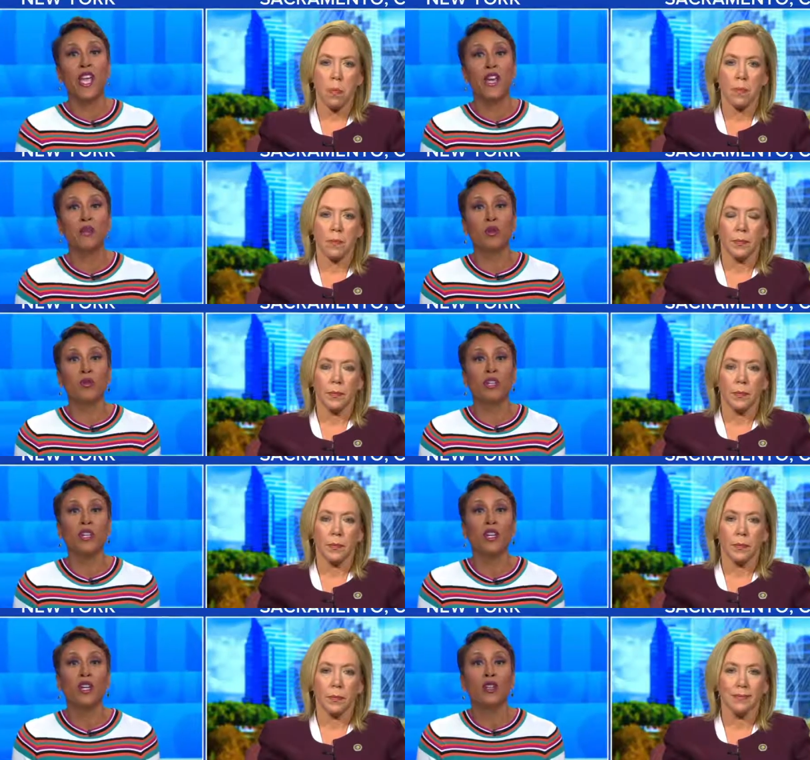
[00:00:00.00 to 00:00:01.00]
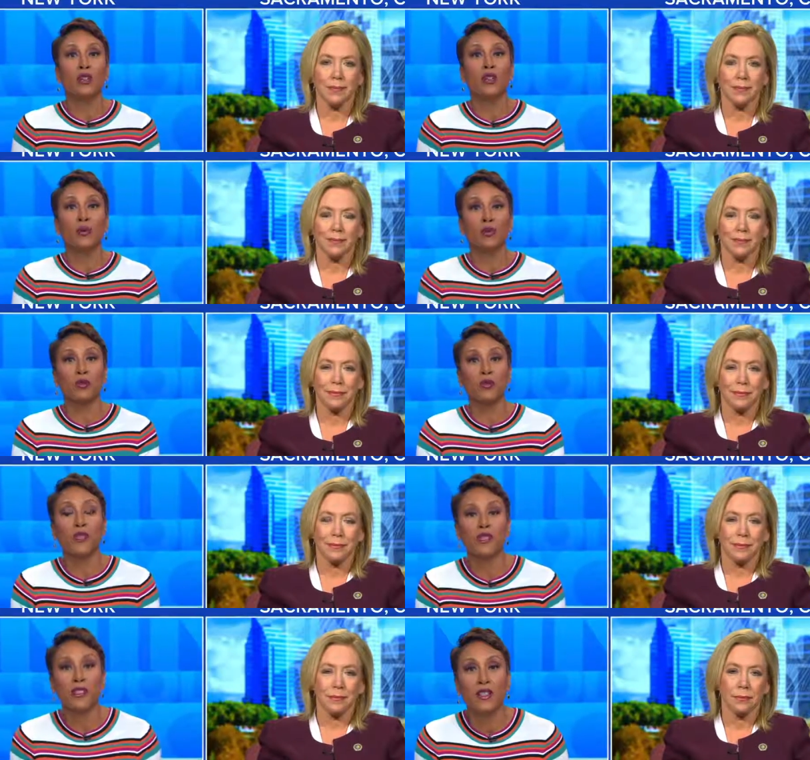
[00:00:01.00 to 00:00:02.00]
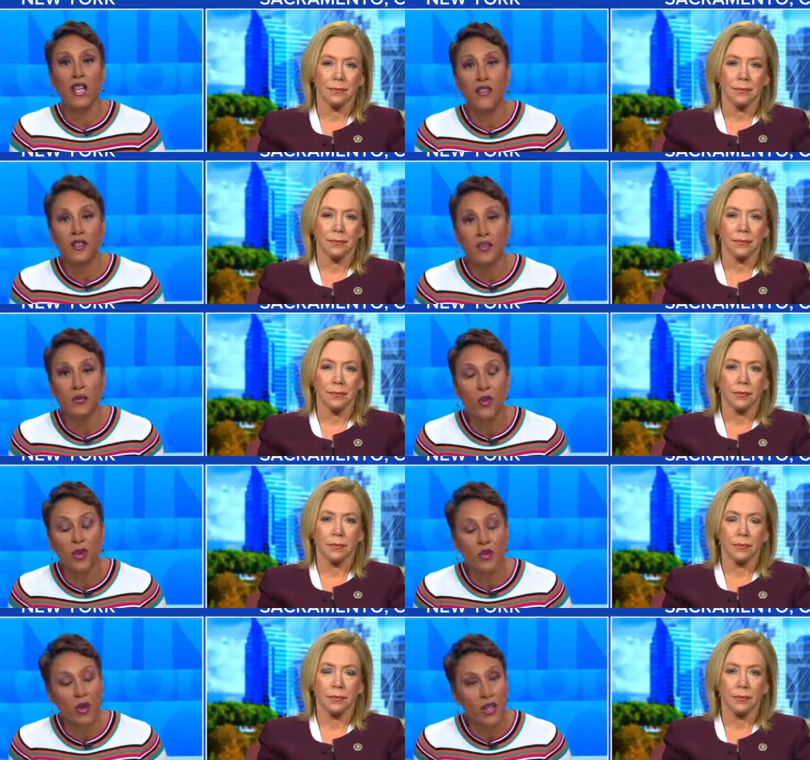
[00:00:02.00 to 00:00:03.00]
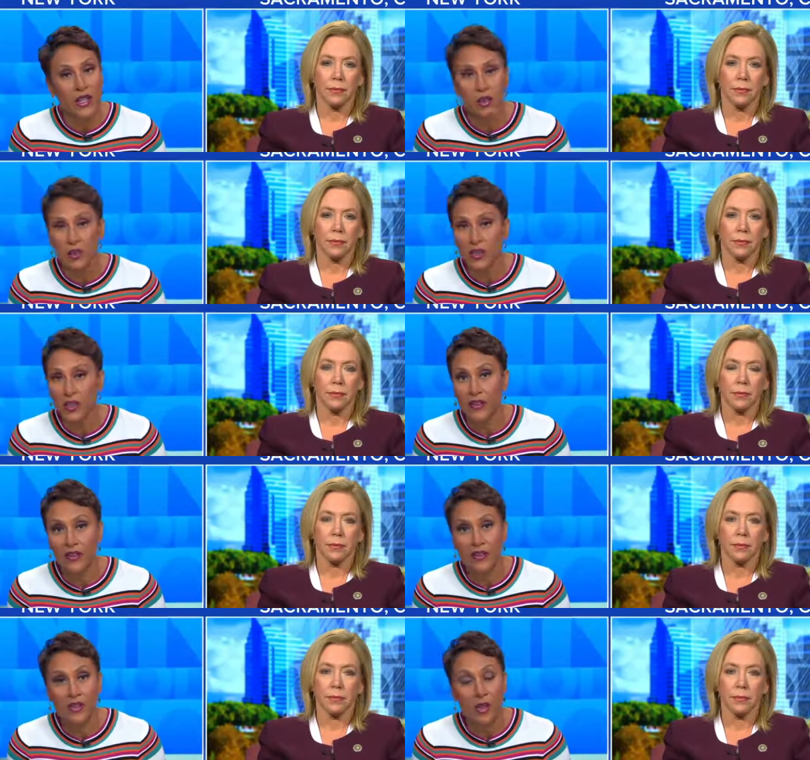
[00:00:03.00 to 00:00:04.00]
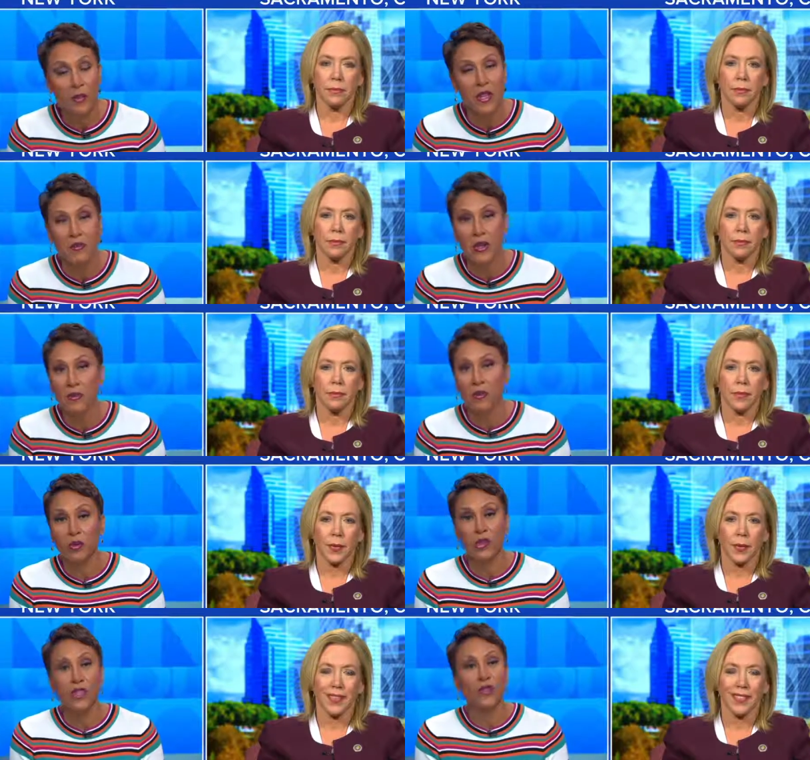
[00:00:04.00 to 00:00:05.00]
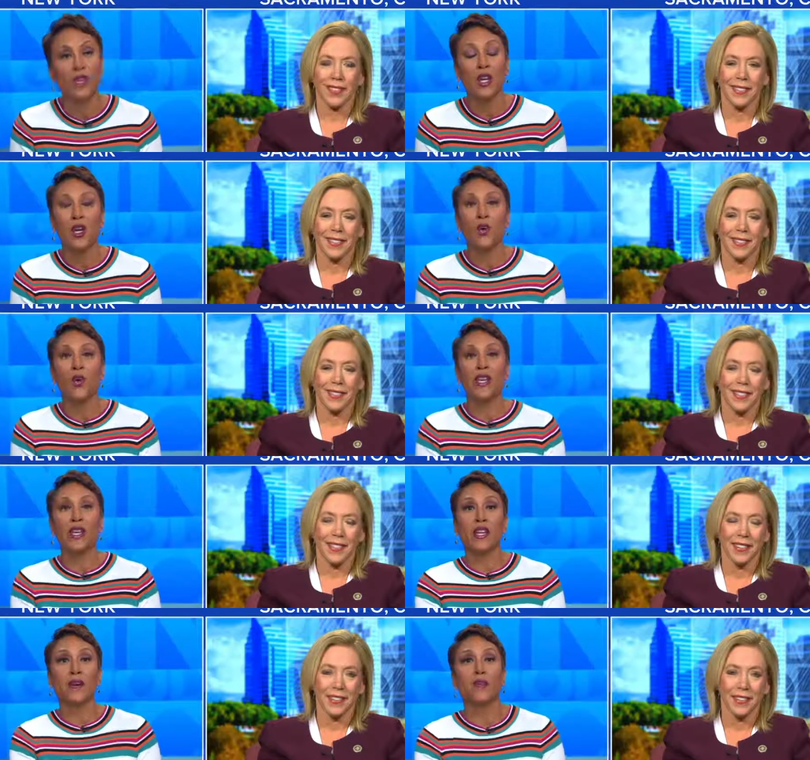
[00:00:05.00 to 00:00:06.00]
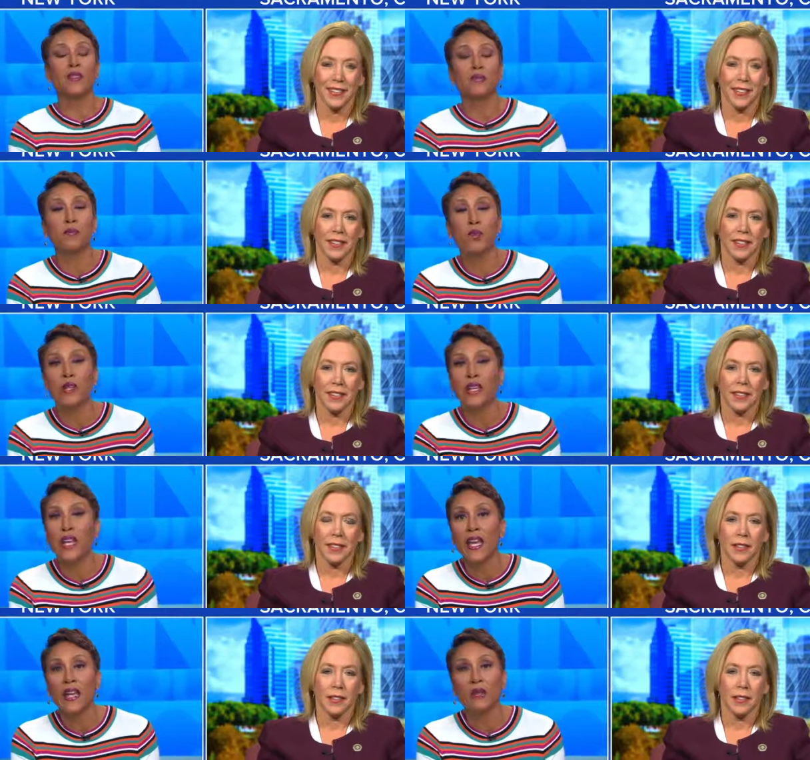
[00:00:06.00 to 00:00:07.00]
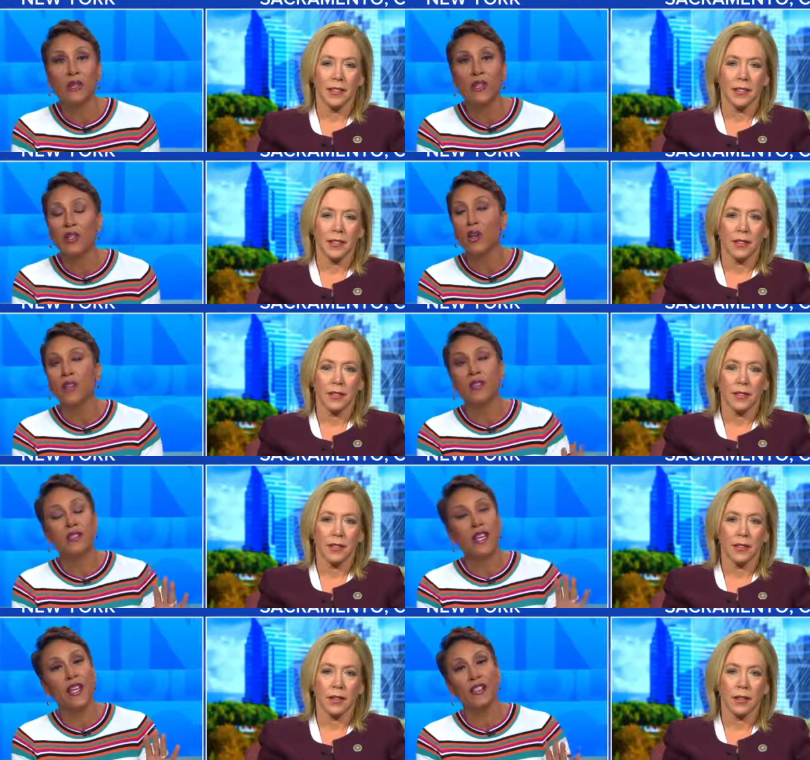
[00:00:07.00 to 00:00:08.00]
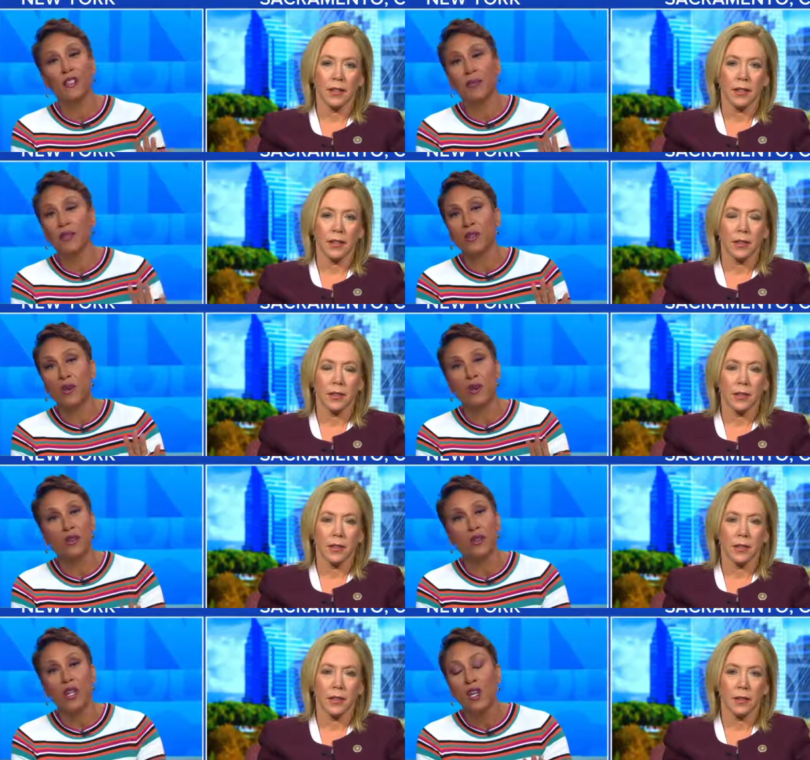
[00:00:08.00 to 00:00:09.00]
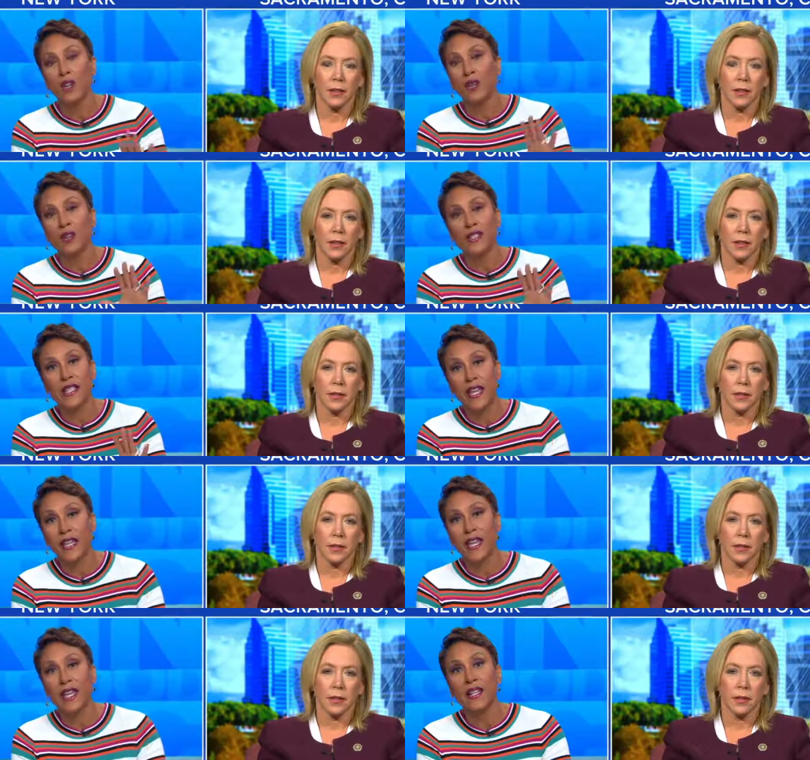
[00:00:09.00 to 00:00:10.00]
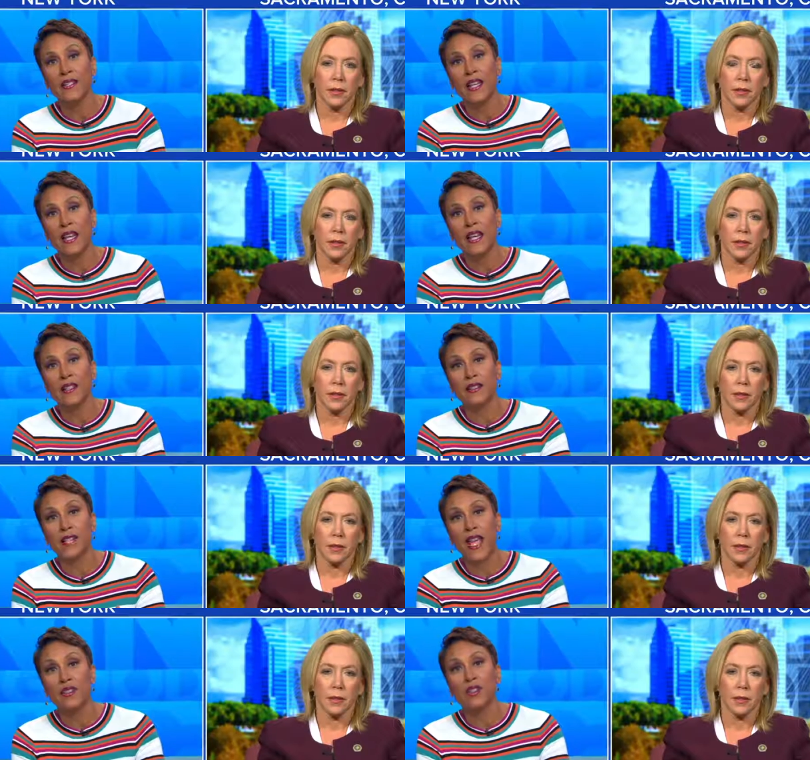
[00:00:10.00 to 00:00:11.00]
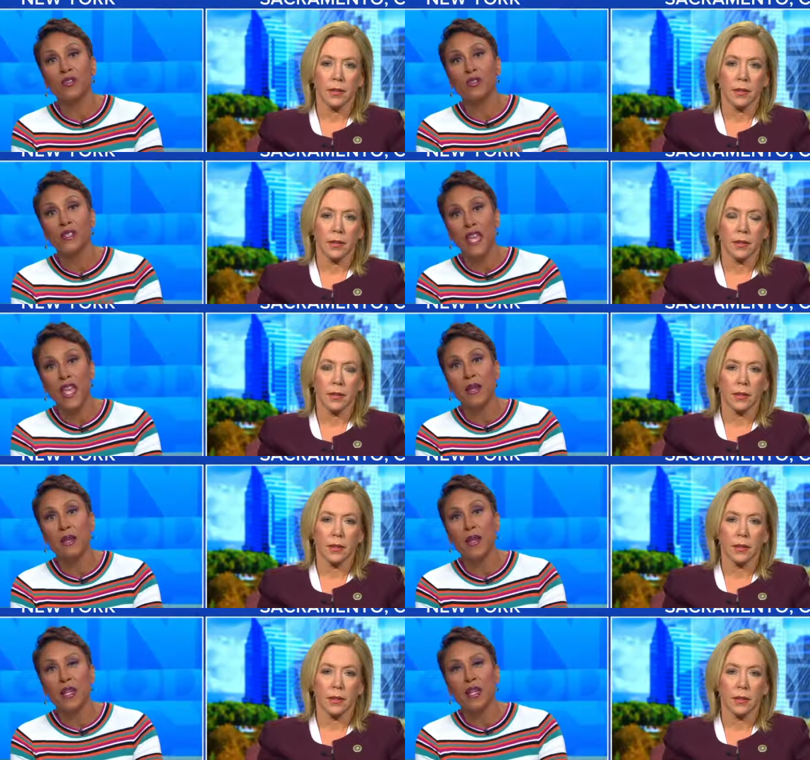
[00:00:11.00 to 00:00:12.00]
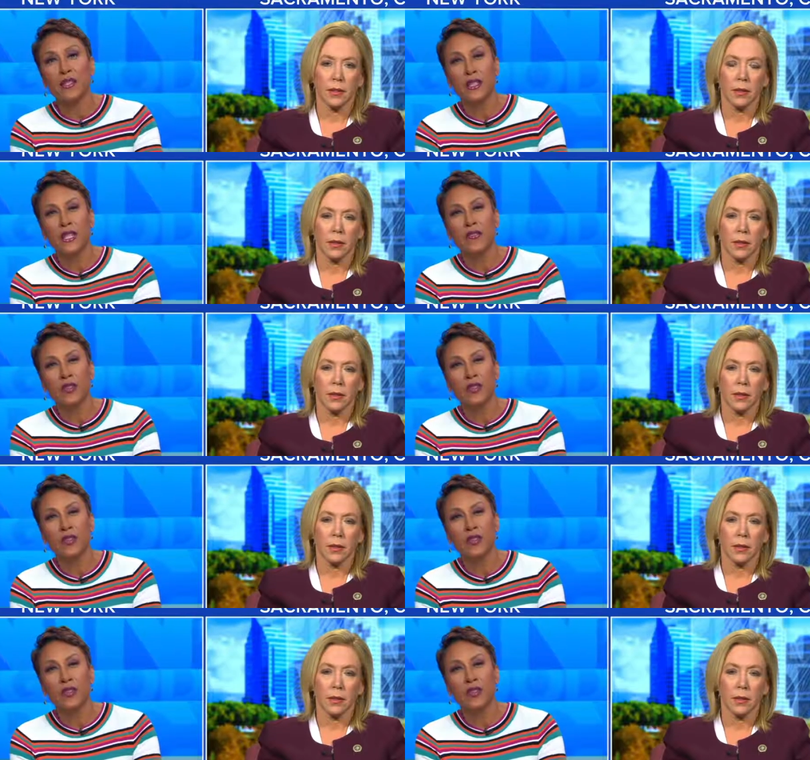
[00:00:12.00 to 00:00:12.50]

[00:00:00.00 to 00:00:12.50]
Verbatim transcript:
Speaker 1: Anne Marie Schubert, who joins us live this morning. What a relief. So many people relieved waking up this morning. And we know that this case has been cold for decades, and DeAngelo's name didn't even